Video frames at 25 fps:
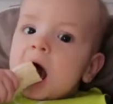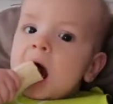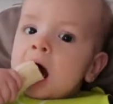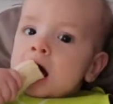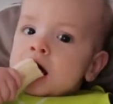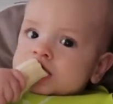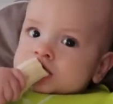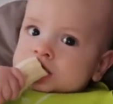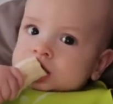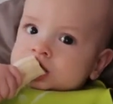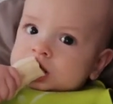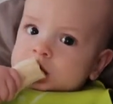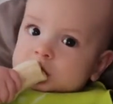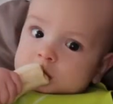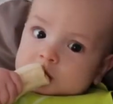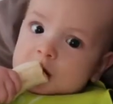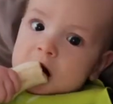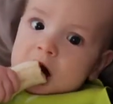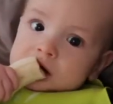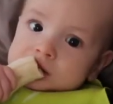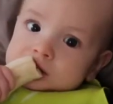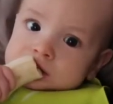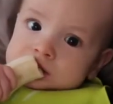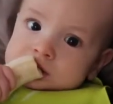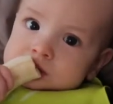and
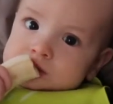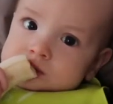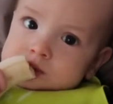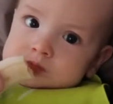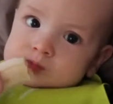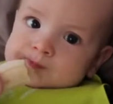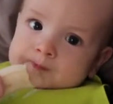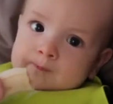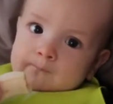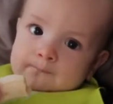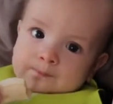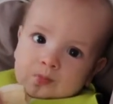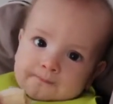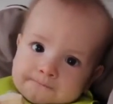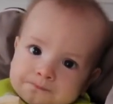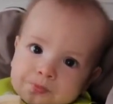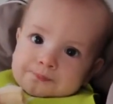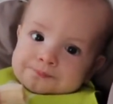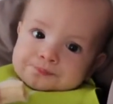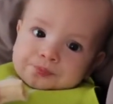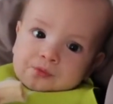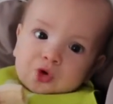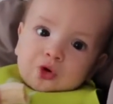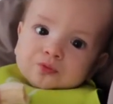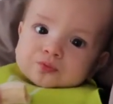then uh, uh,
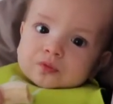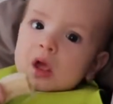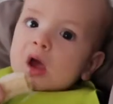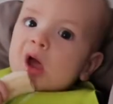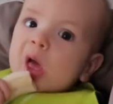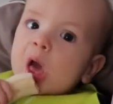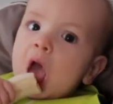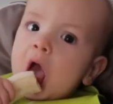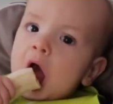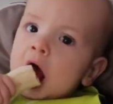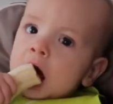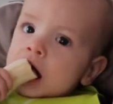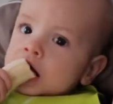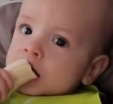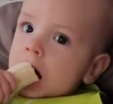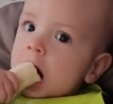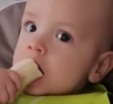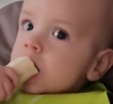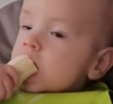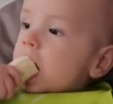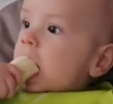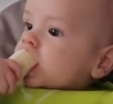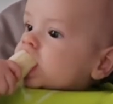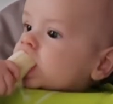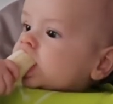when everybody is
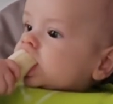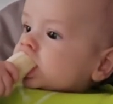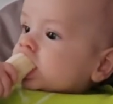ready.